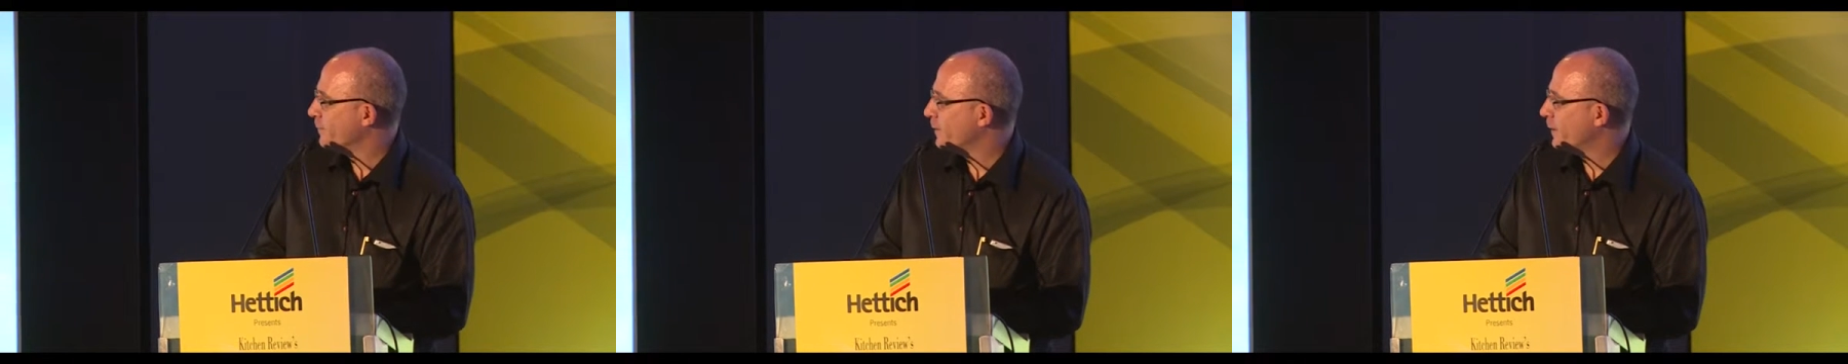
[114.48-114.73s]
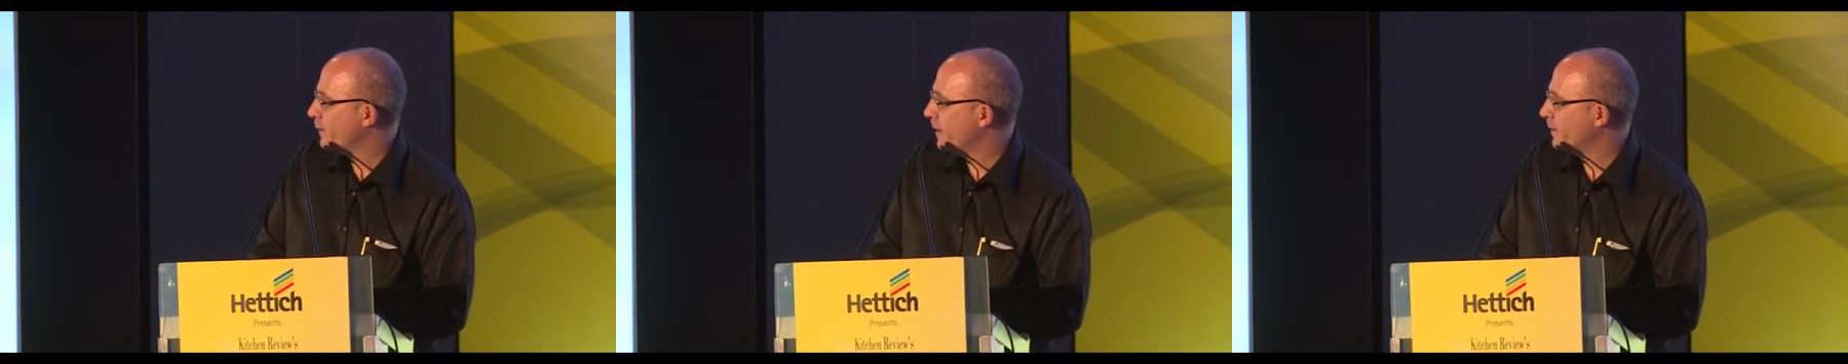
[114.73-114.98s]

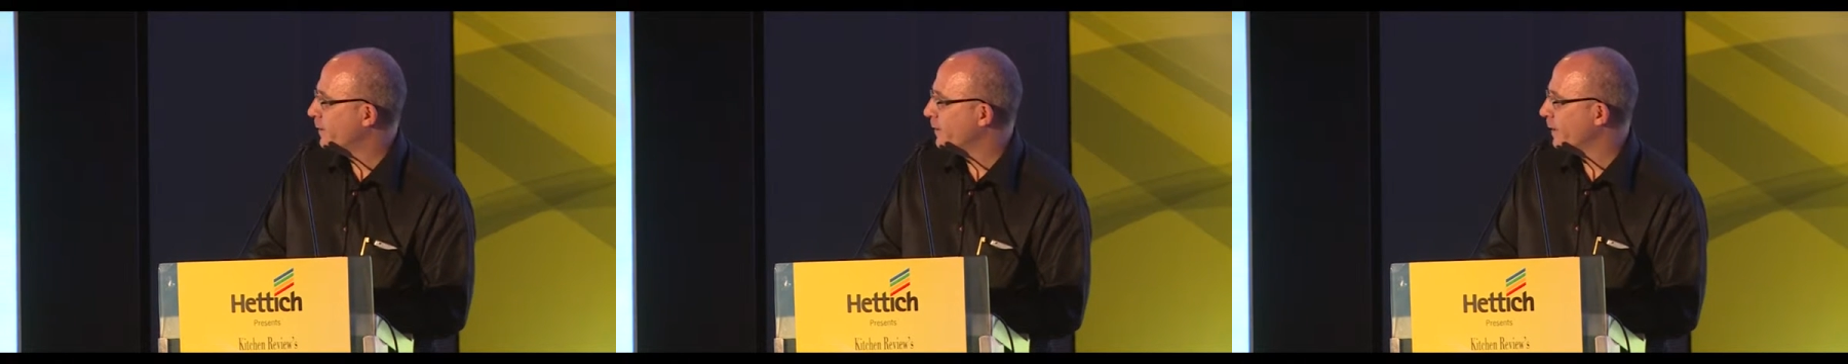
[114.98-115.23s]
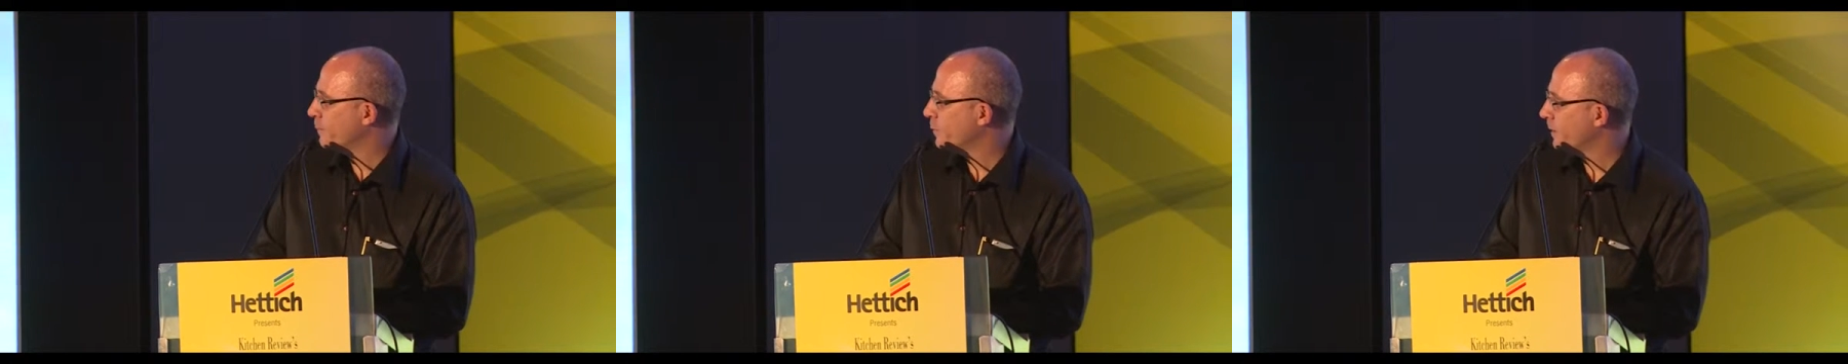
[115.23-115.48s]
Create
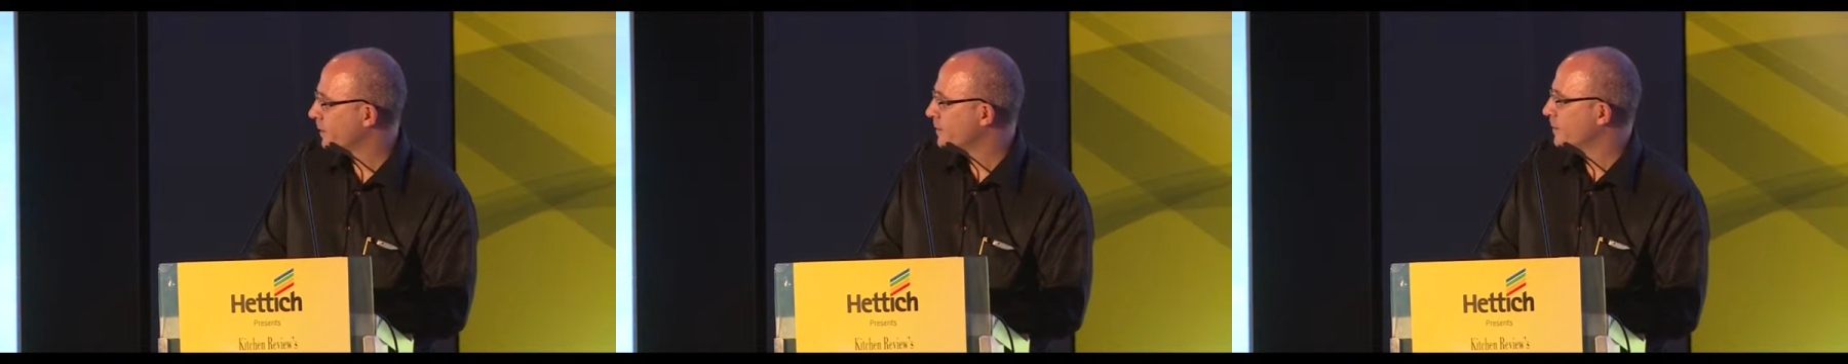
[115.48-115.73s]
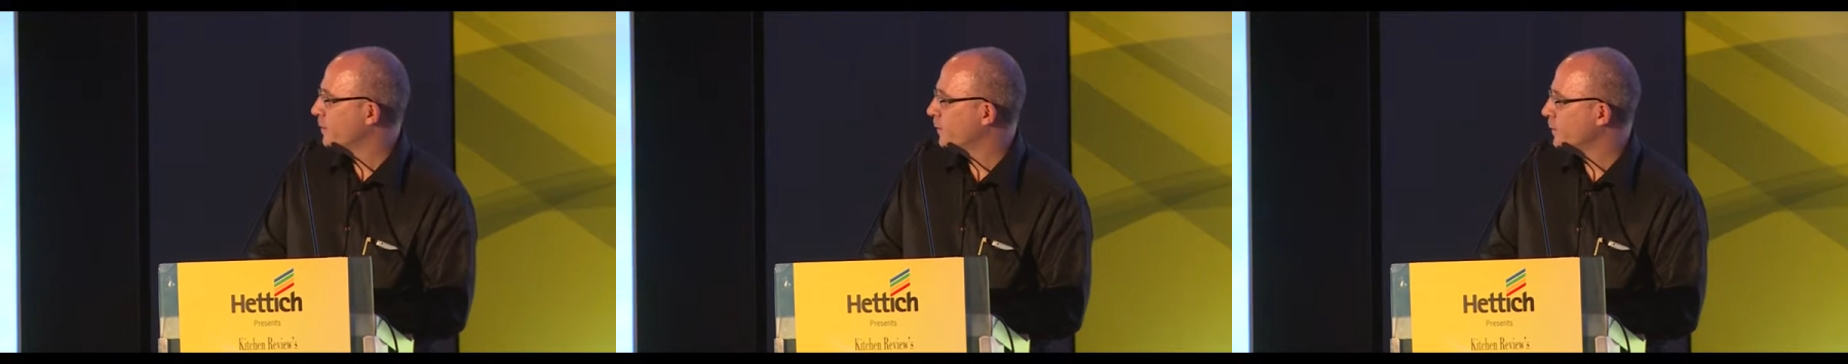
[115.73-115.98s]
correct
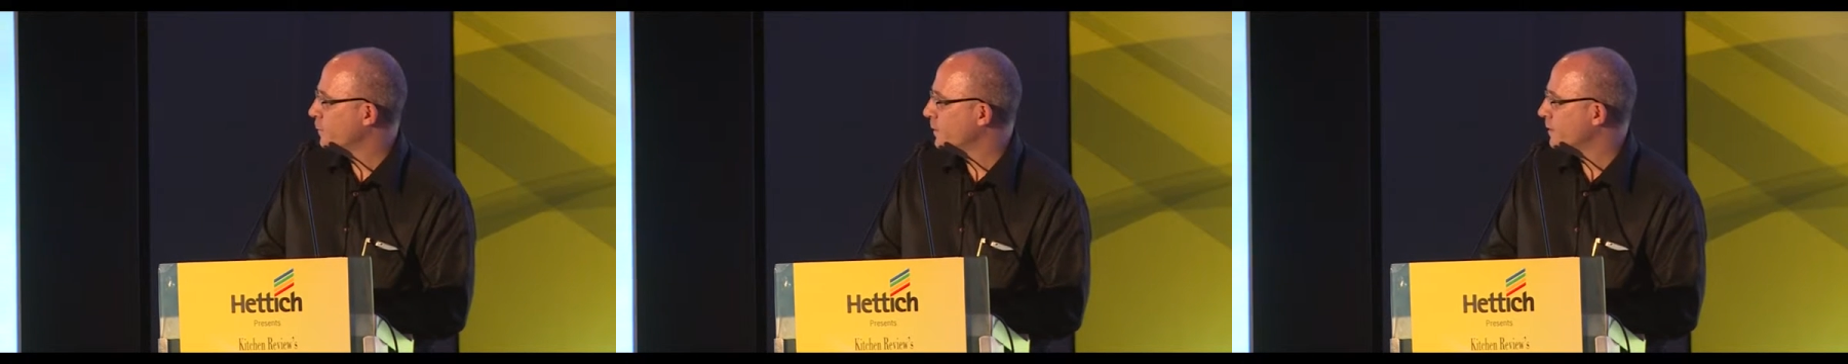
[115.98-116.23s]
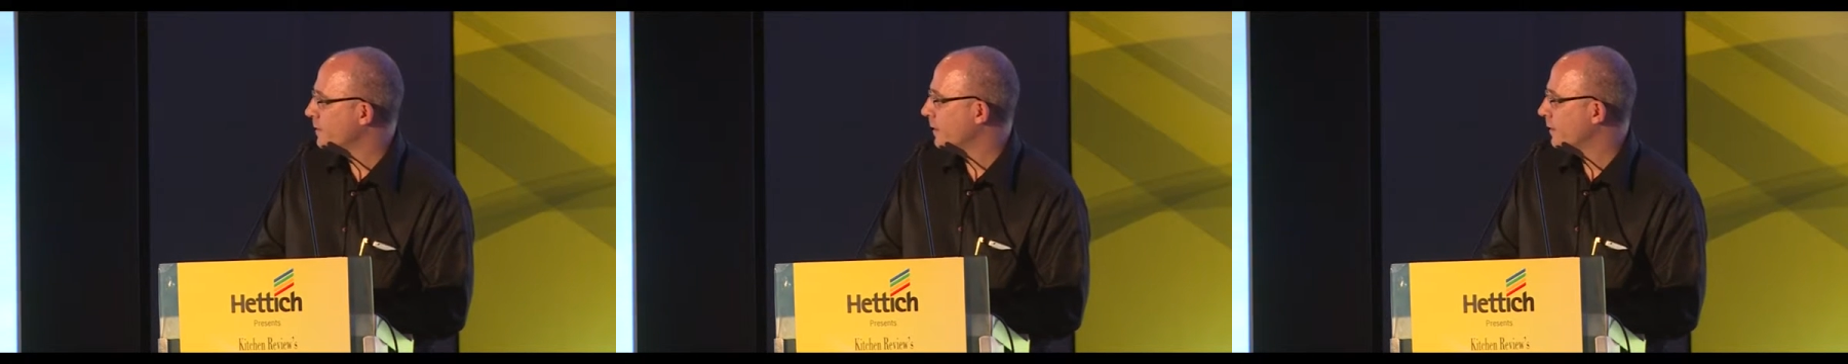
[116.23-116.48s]
production
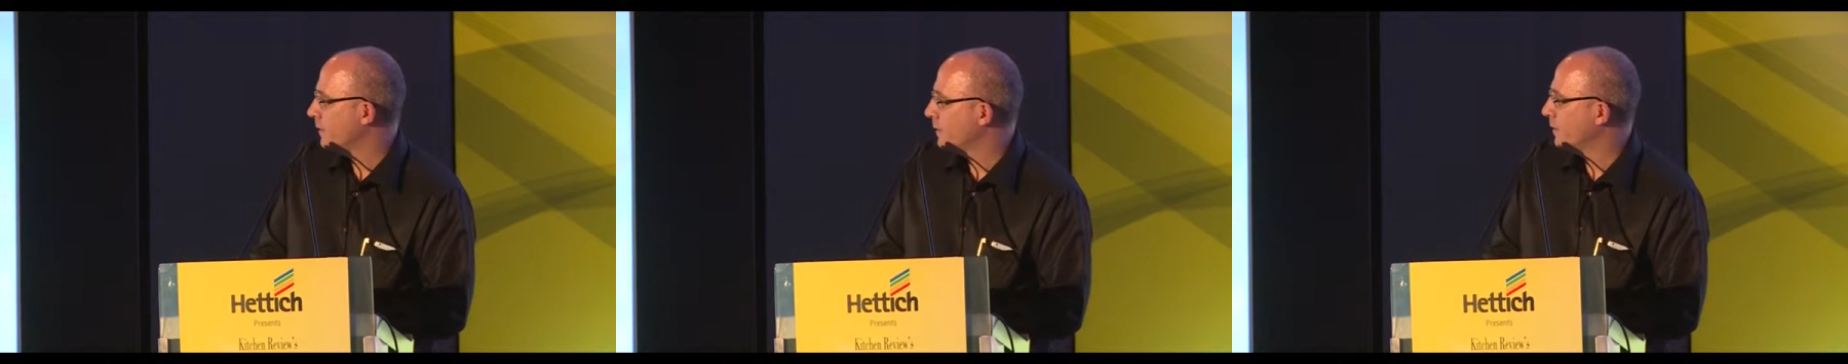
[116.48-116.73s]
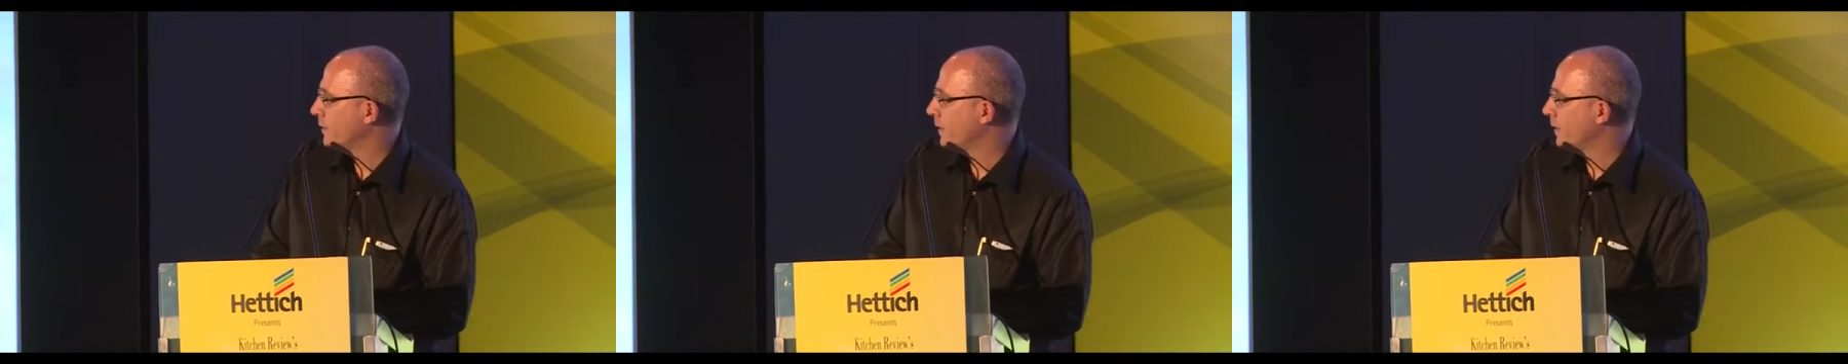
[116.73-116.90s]
documents and